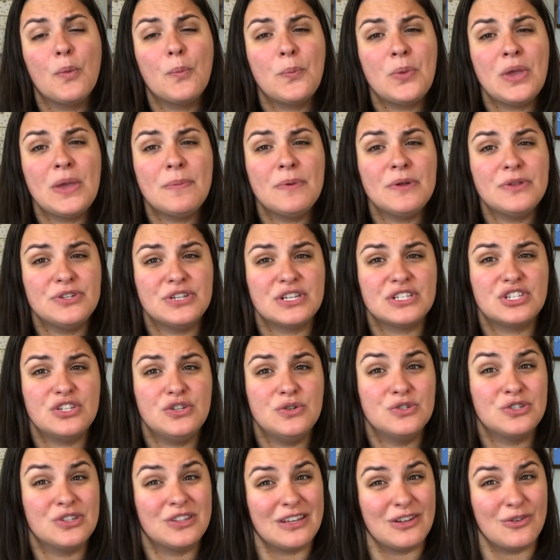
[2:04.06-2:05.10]
People just
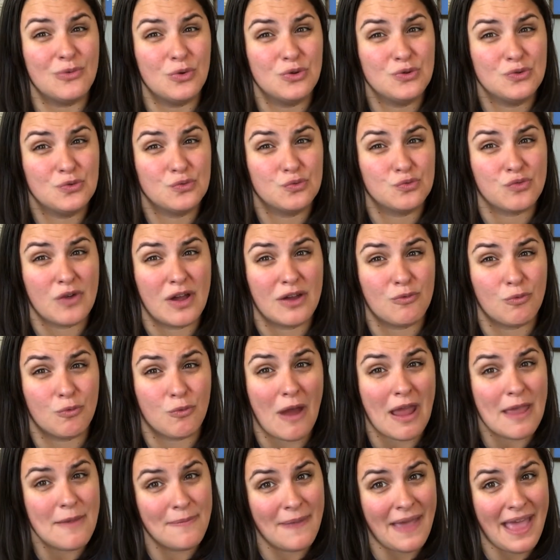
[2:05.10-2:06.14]
usually run
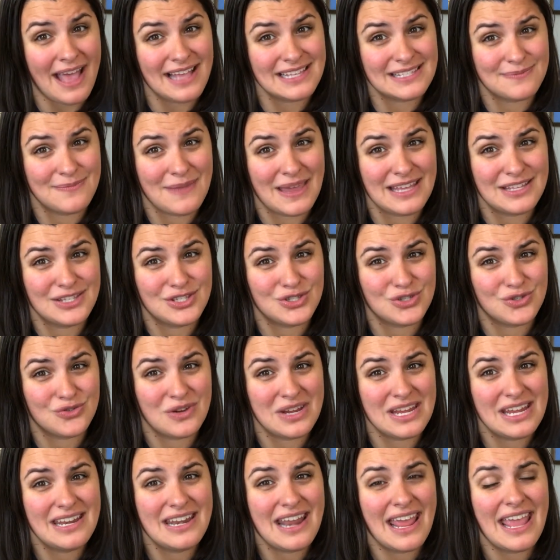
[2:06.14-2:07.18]
right past Main
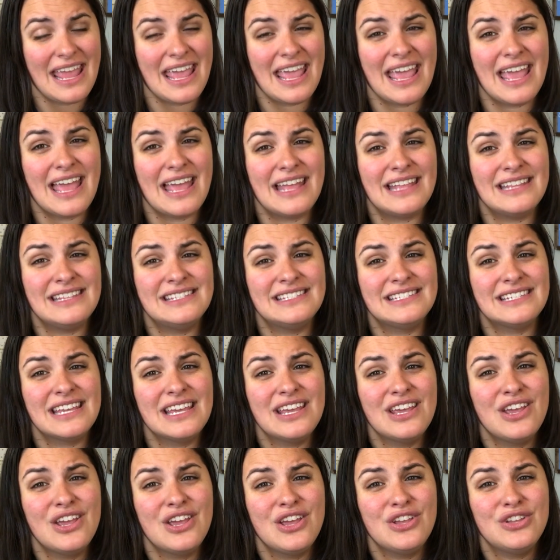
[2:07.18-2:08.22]
Street and
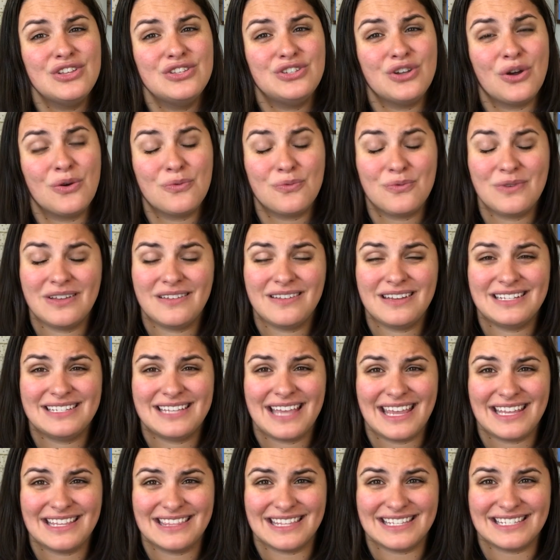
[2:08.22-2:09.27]
don't really
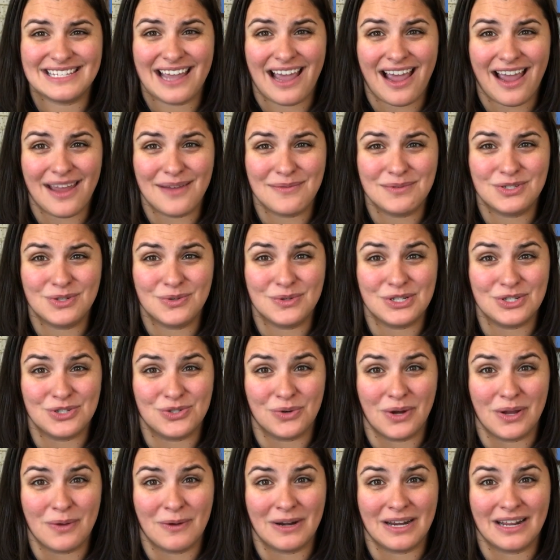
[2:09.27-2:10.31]
take the time to
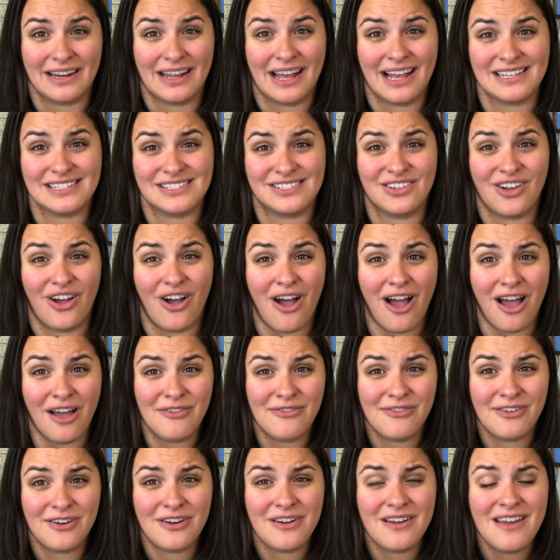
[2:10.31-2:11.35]
enjoy what it has to
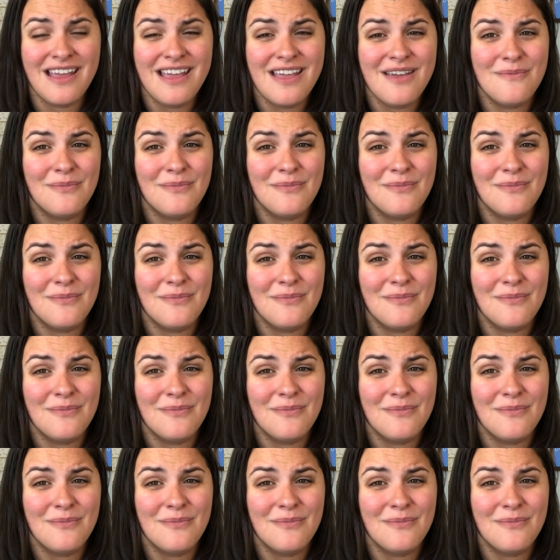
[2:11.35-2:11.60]
offer,